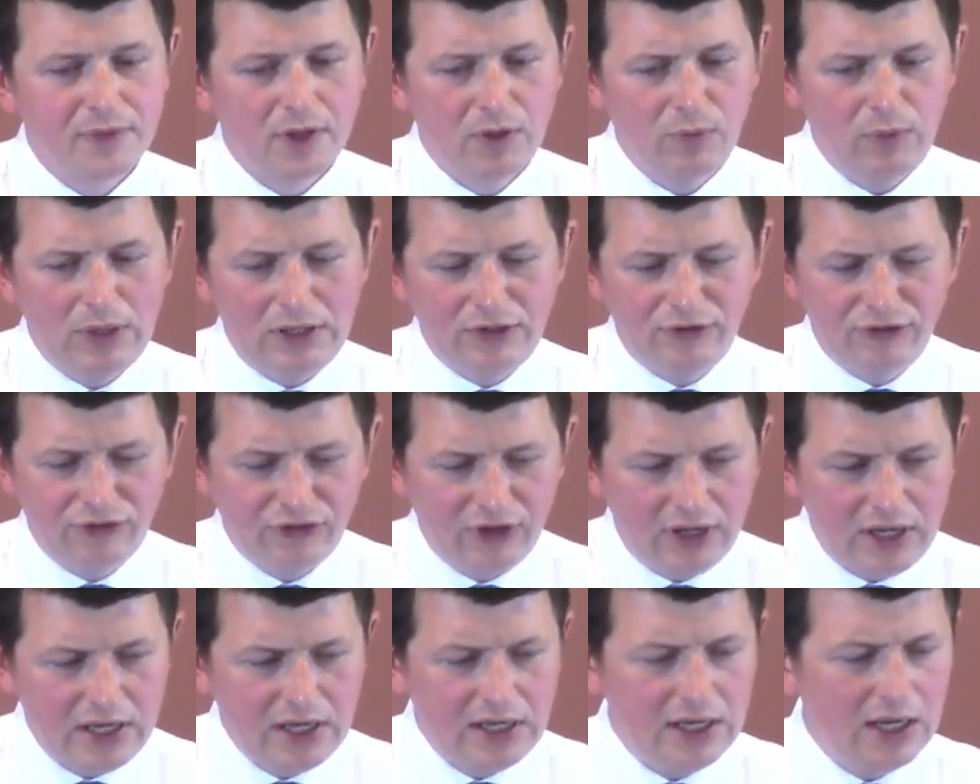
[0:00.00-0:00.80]
We
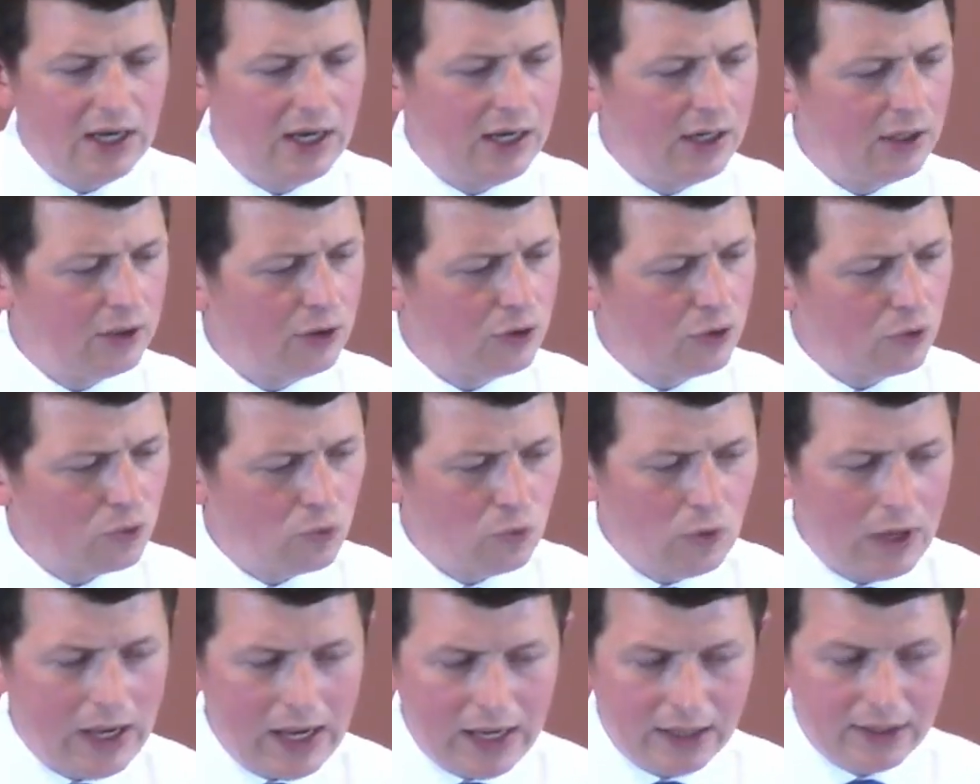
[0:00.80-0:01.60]
see a
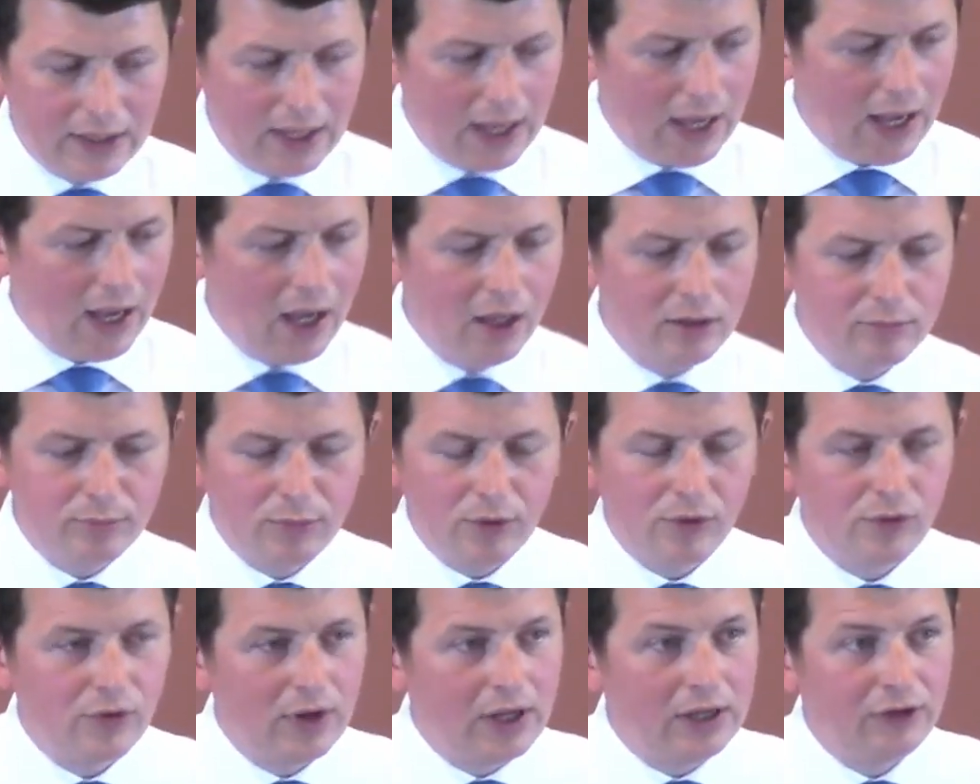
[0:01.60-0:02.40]
great
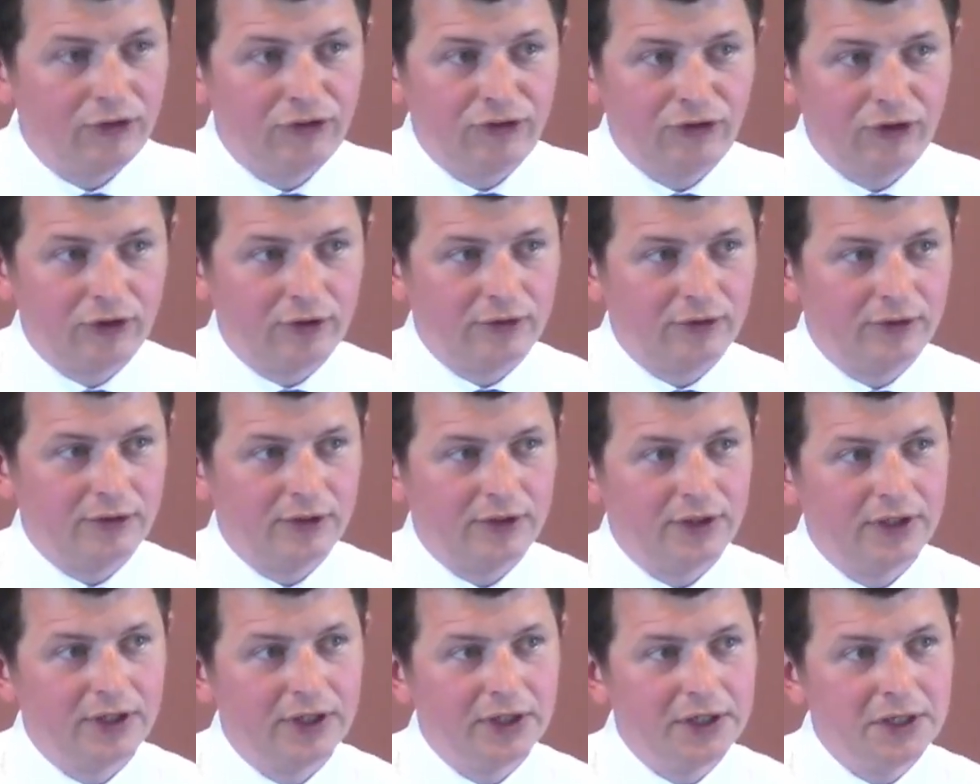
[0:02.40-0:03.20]
admiration
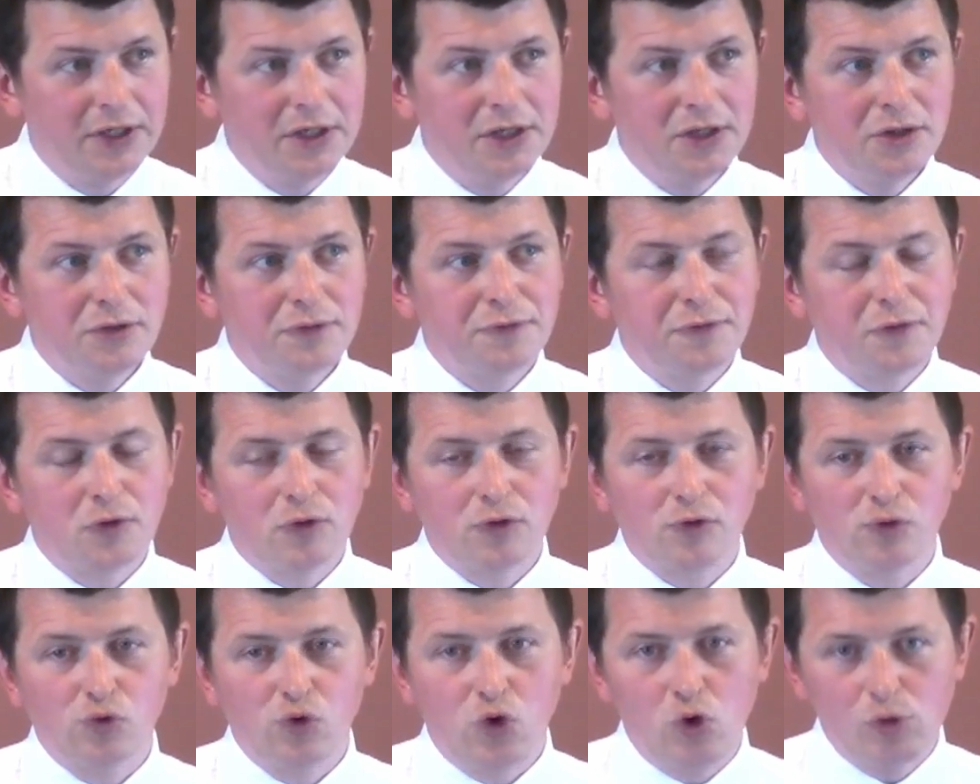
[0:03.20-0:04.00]

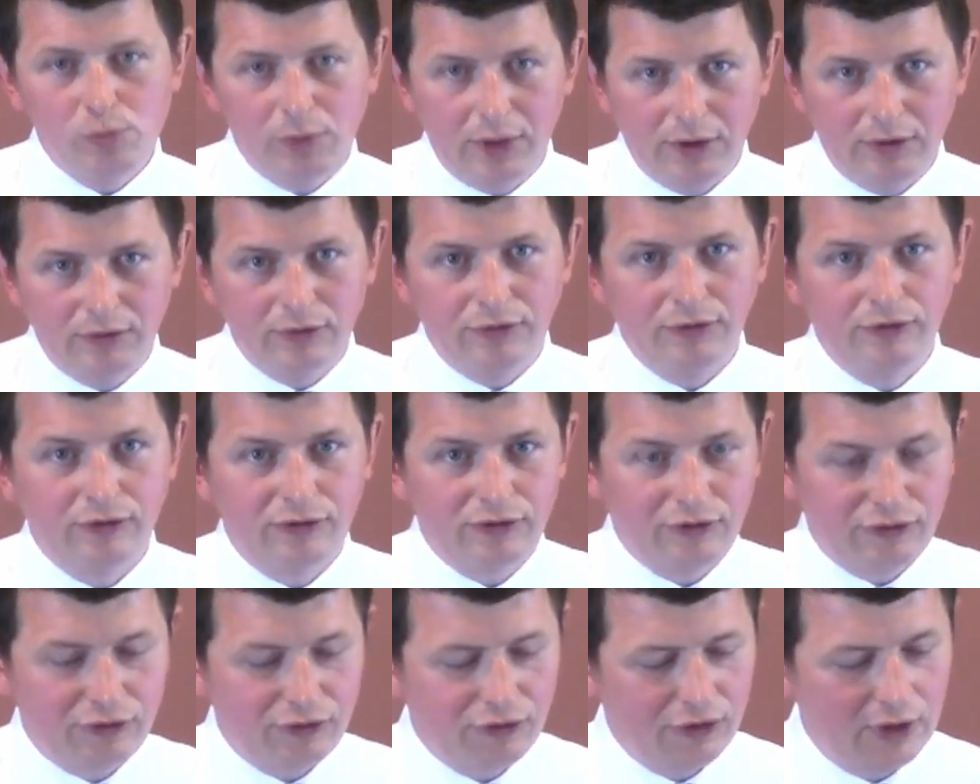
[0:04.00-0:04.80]
for
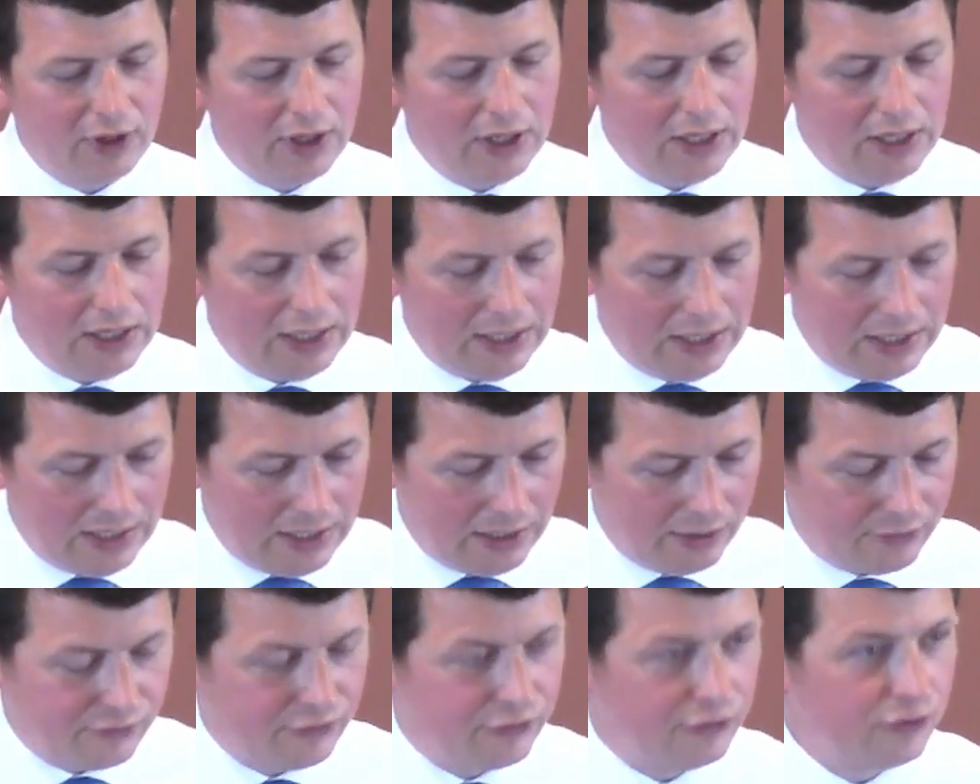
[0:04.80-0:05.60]
Romans
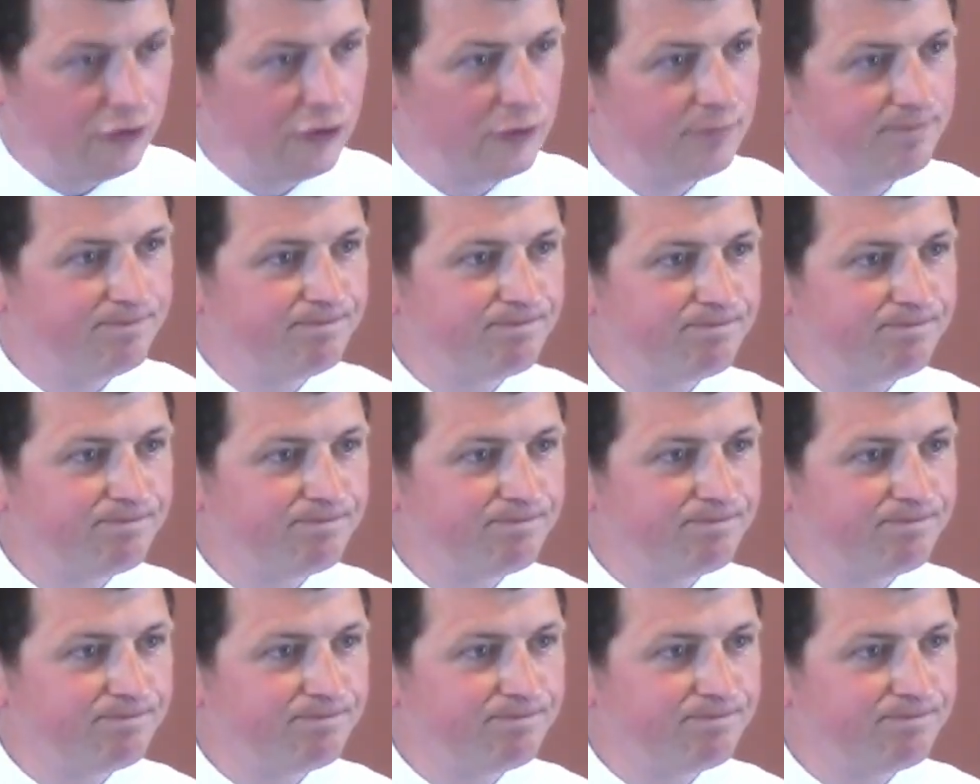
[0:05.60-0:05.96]
8.